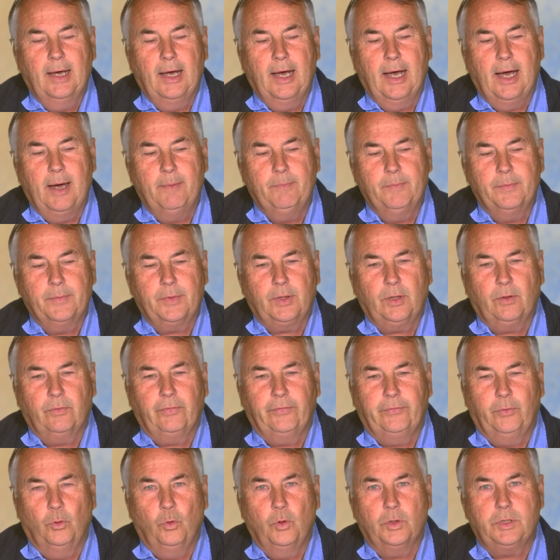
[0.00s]
Um, the
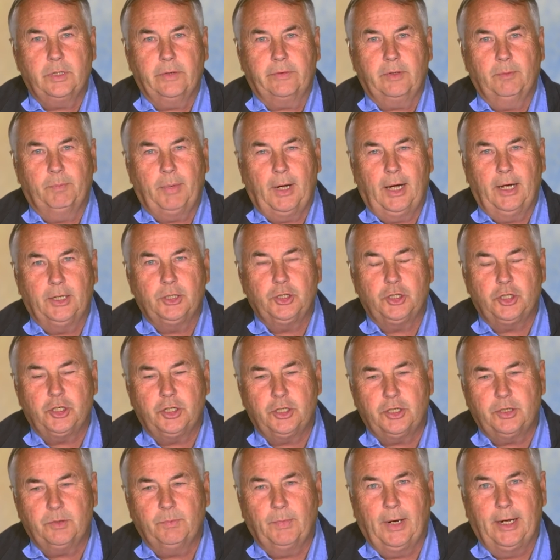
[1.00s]
force of the
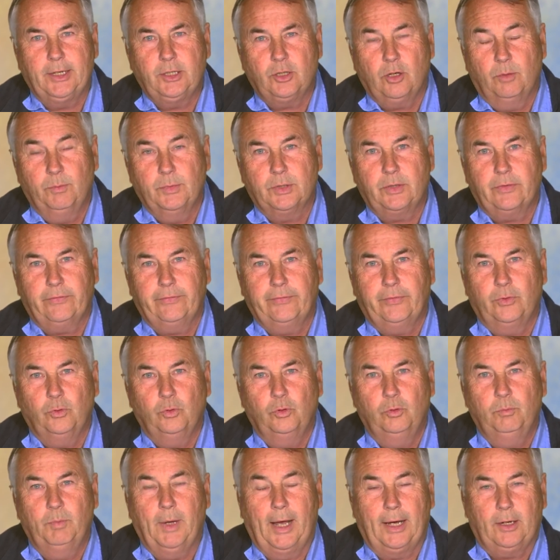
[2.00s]
punch made Thomas
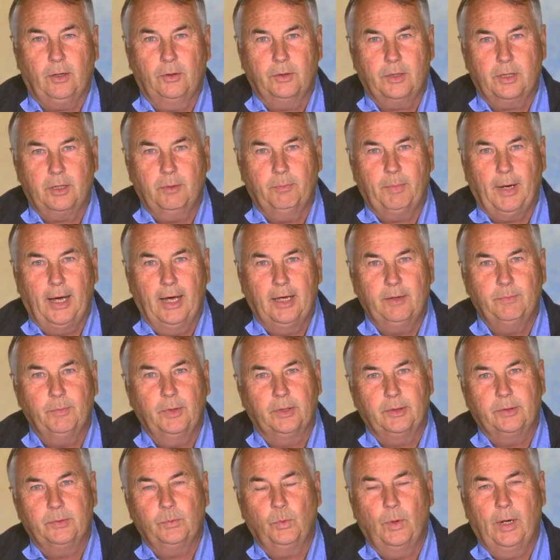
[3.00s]
fall back onto the
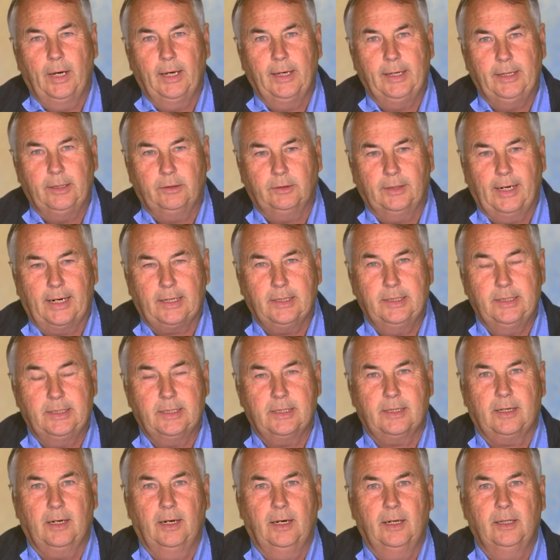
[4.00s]
pavement where he cracked his
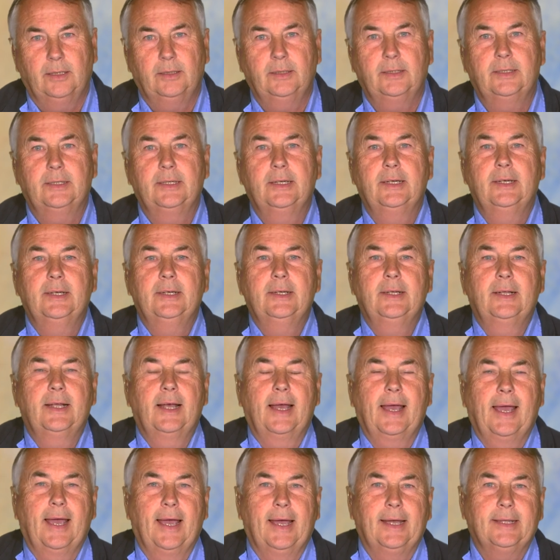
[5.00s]
skull,
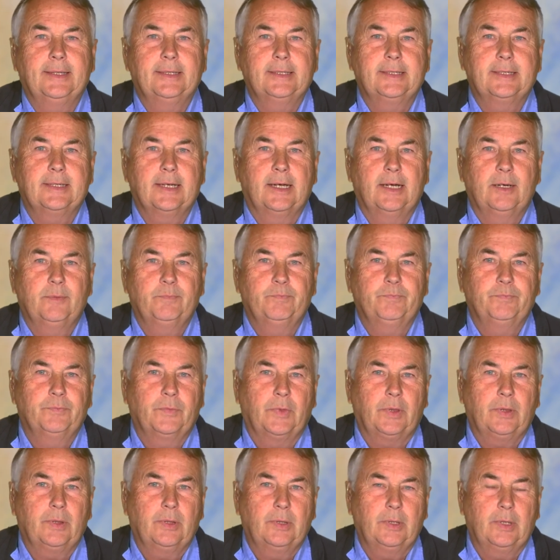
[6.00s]
and
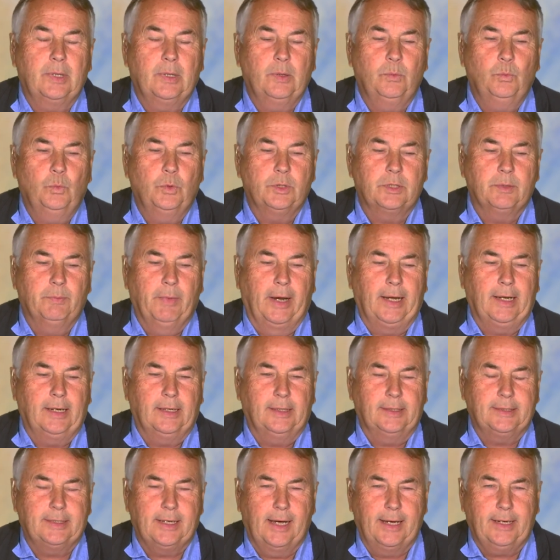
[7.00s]
um, was
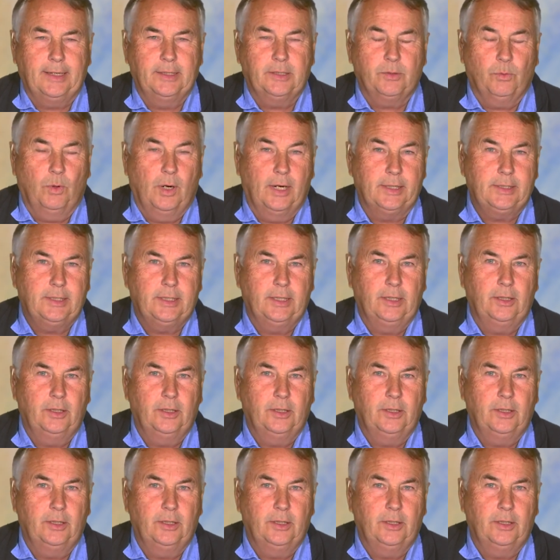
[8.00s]
immediately taken to I C